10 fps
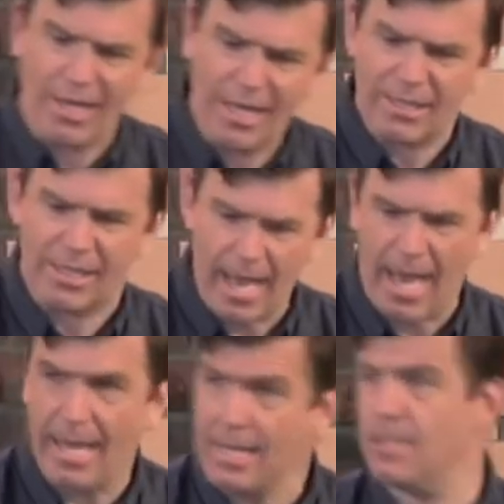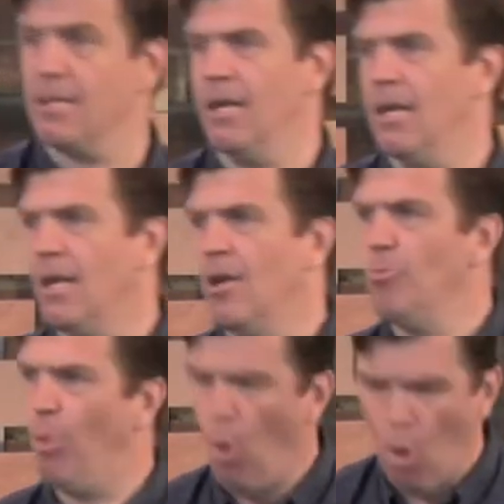his gate,
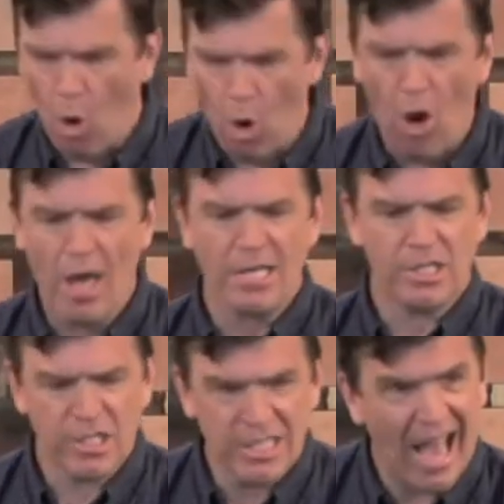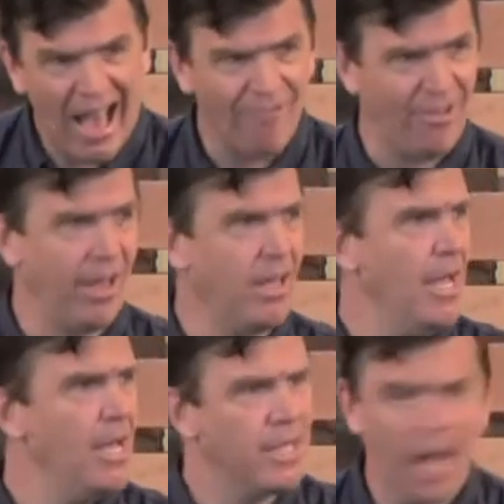poor, starving,
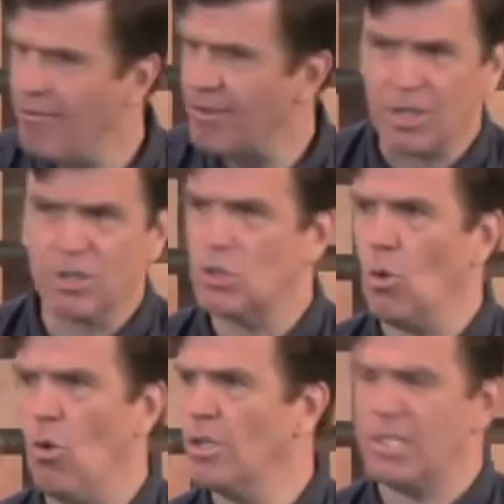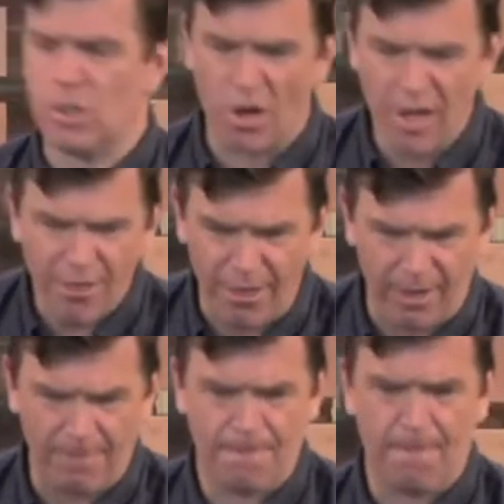covered in sores. He's got nothing.
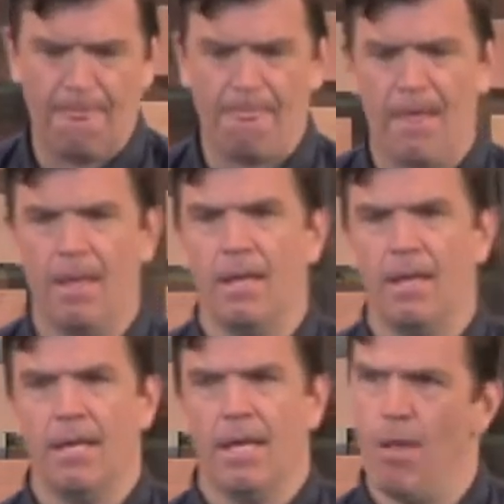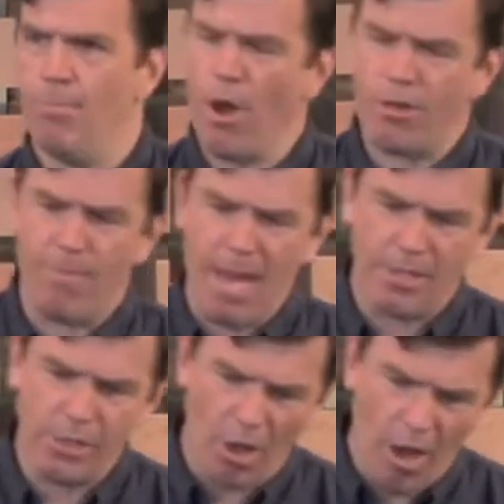Now, both
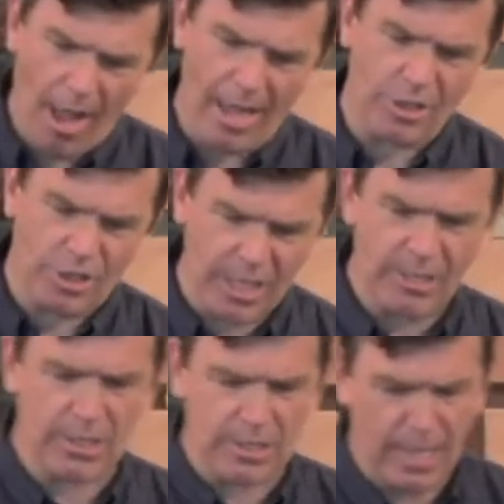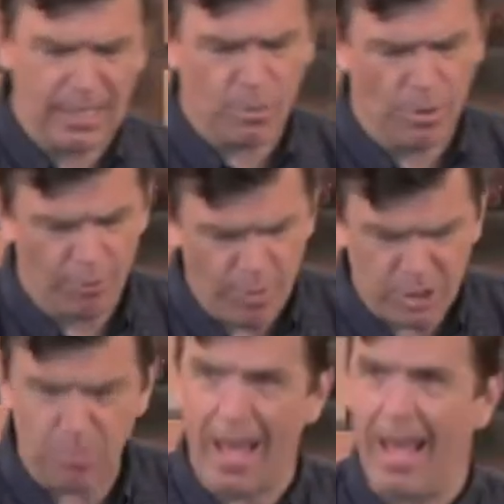men die, and Jesus says, well, the
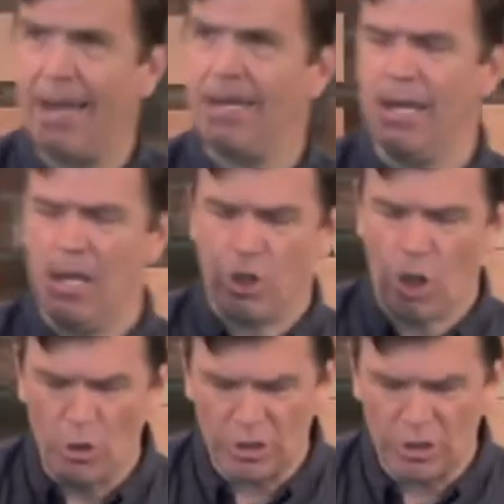rich man goes